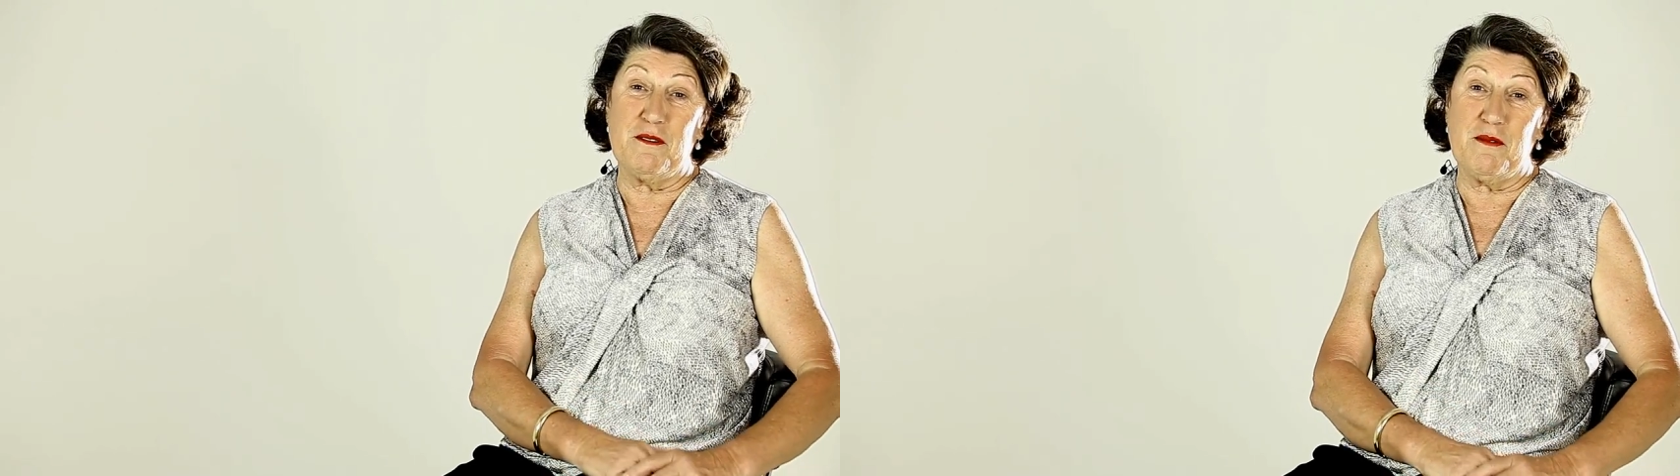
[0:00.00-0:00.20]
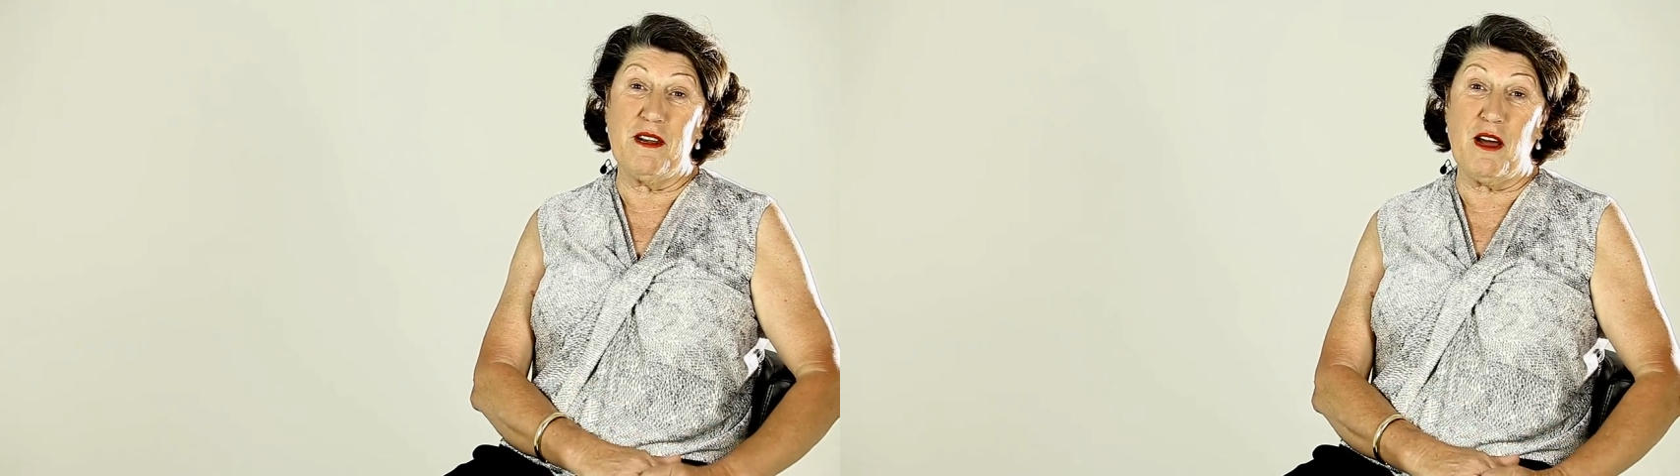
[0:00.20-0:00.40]

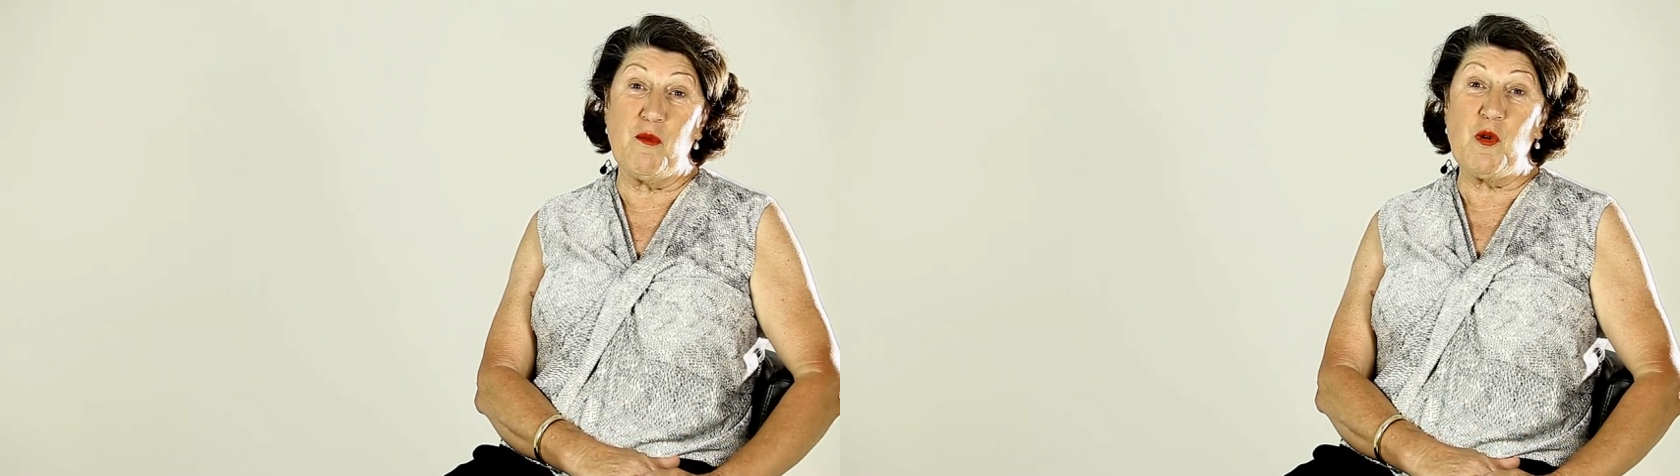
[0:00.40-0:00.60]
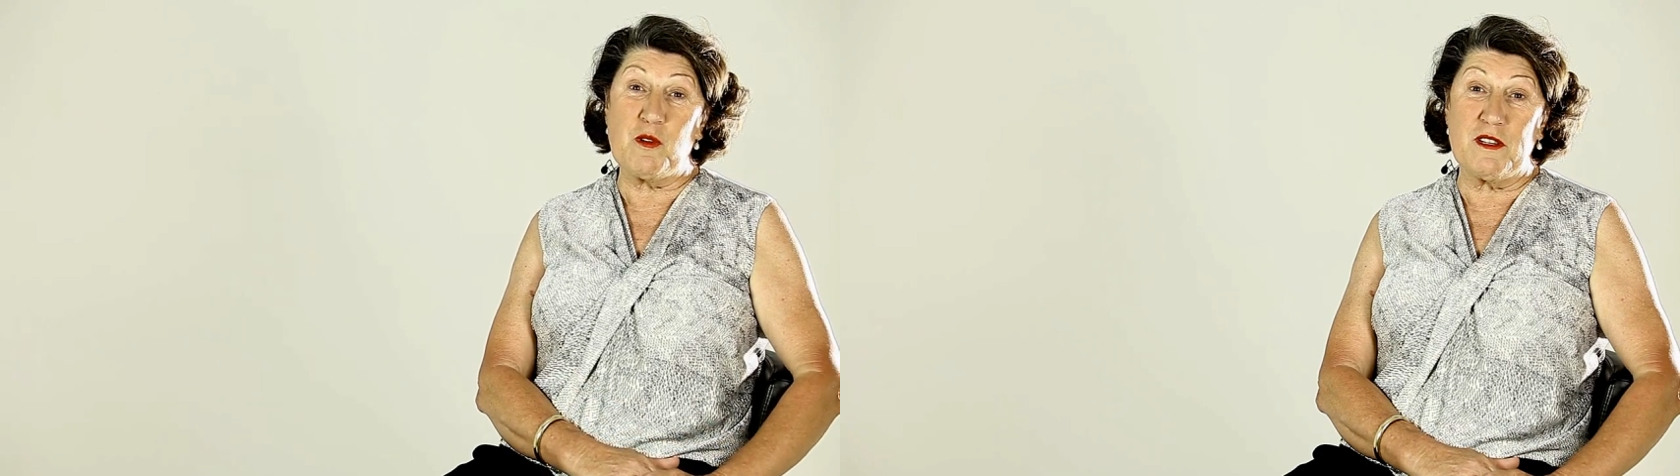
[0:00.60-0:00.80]
when I
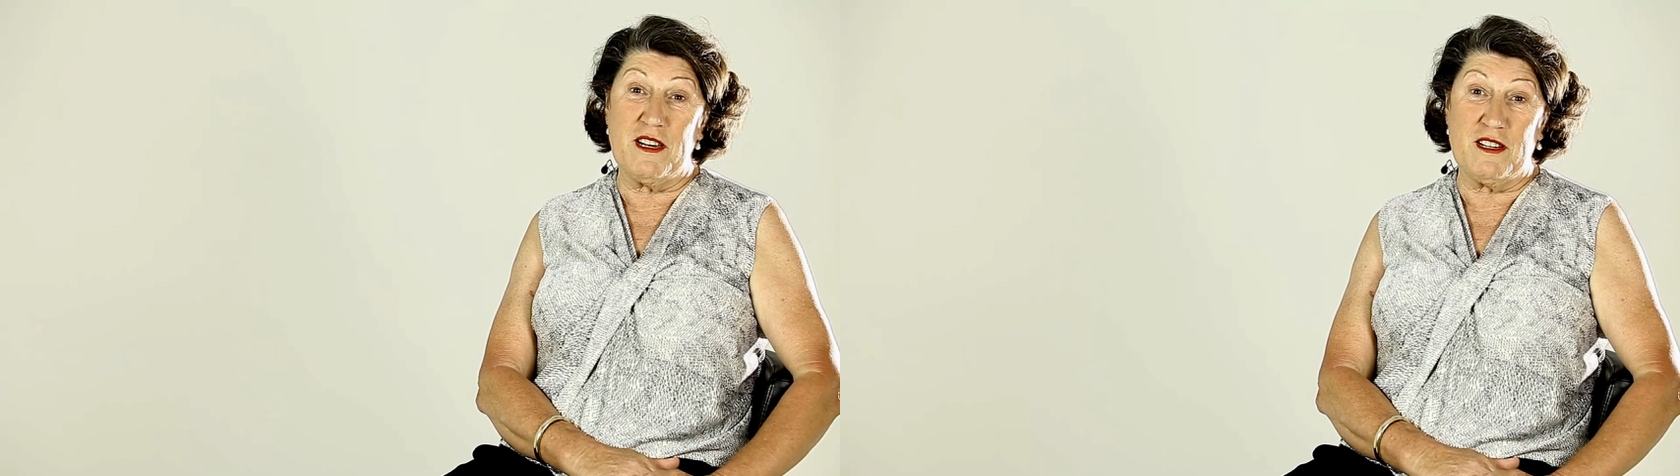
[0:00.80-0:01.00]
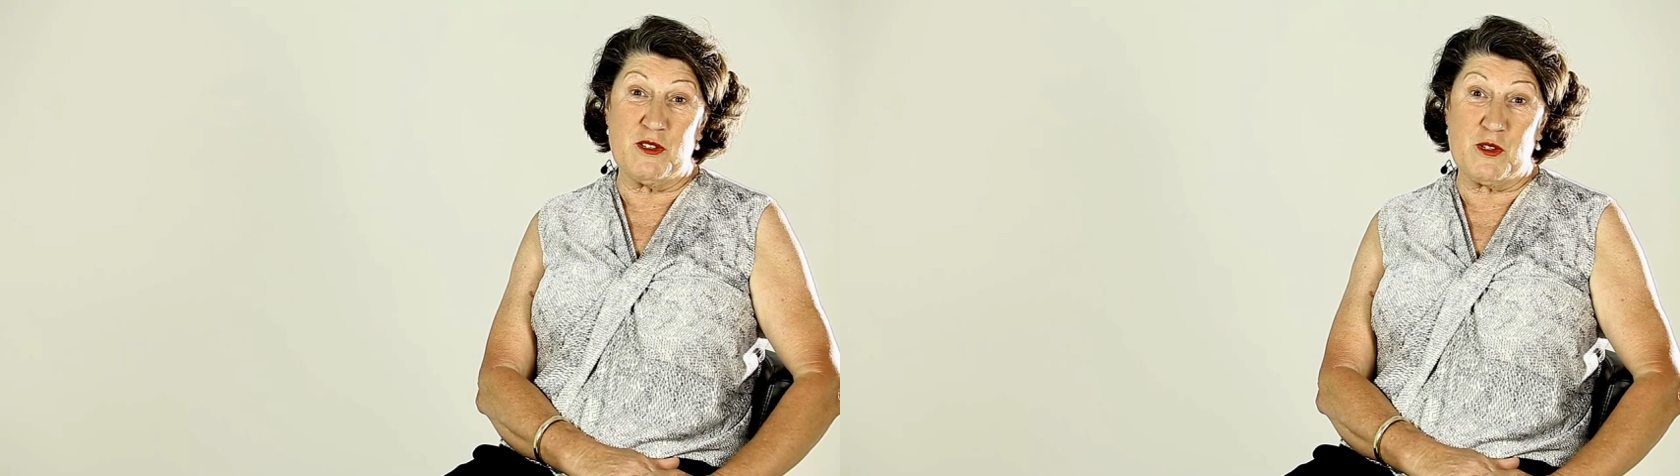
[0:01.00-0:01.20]
walked
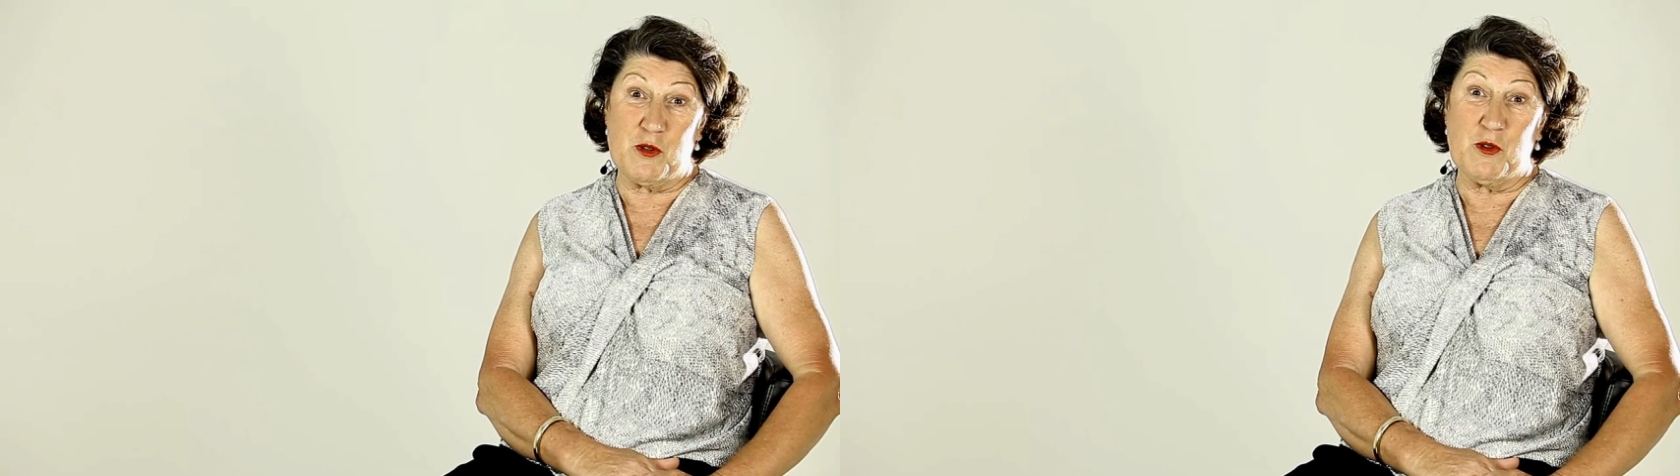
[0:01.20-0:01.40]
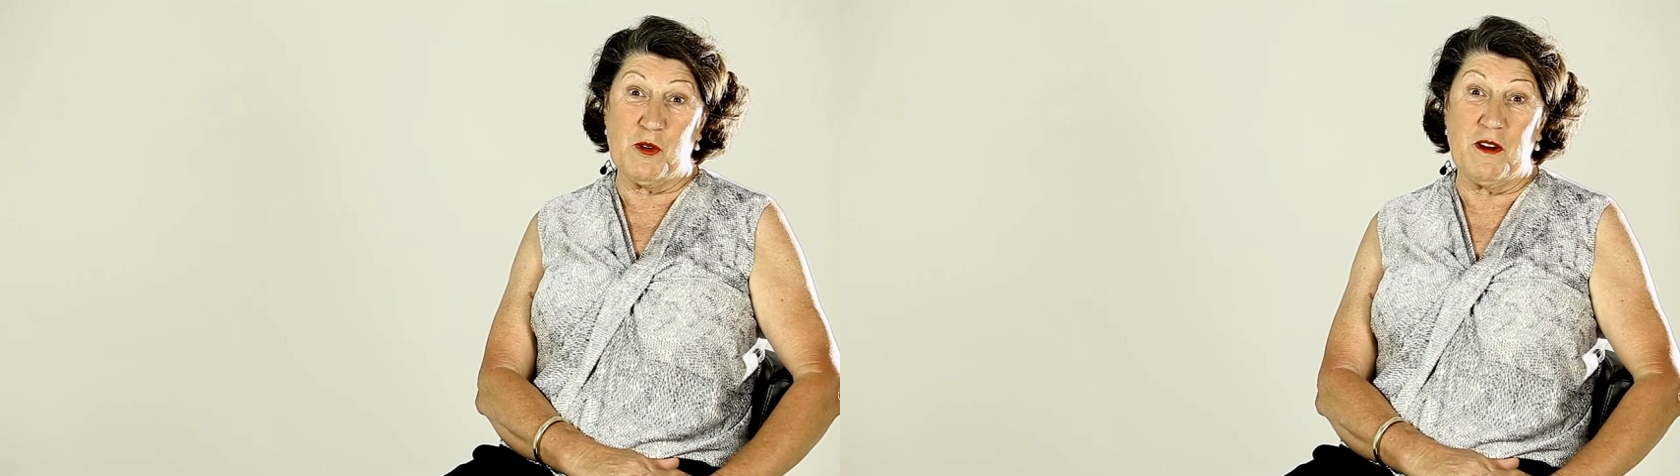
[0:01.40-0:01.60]
in and
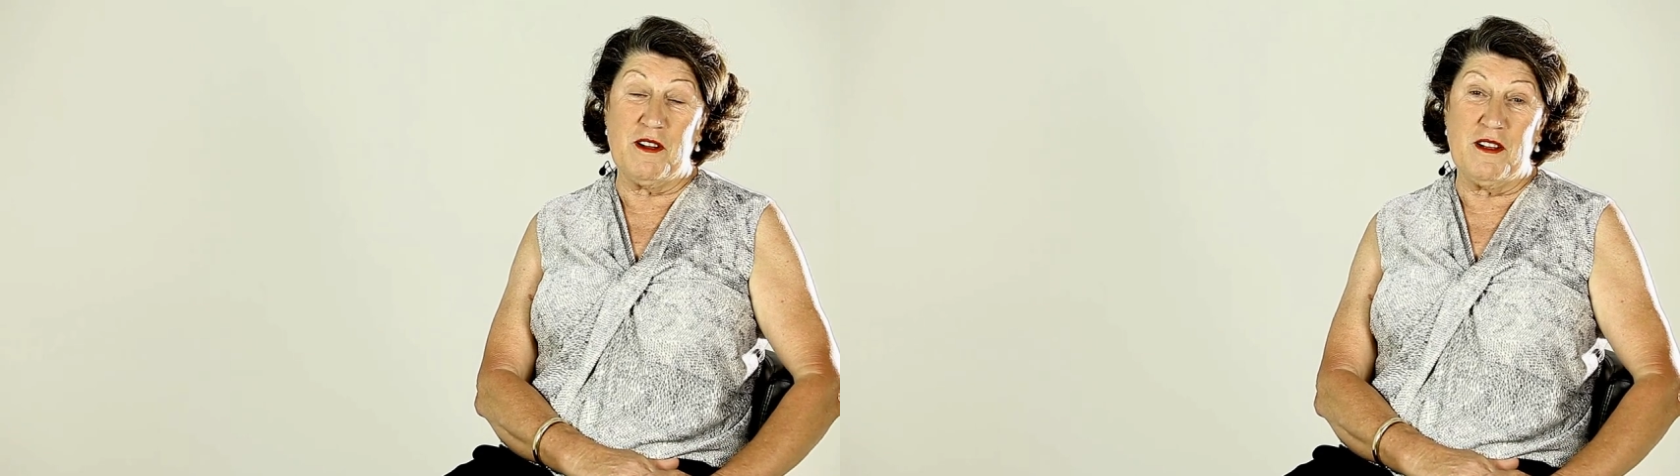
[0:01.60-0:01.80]
saw,